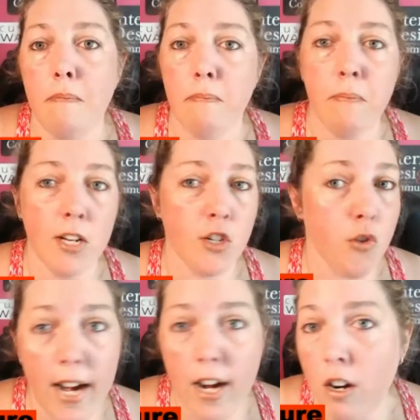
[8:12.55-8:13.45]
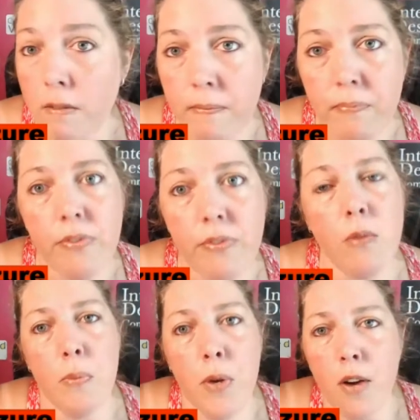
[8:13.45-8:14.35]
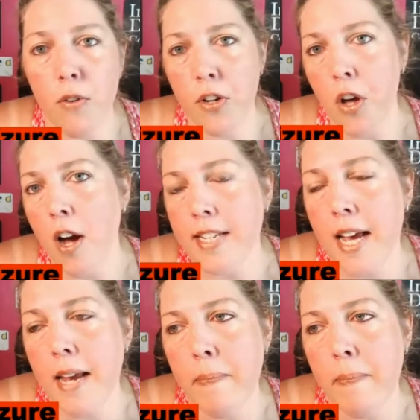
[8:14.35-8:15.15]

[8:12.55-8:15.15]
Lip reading: much greater when you put out good content.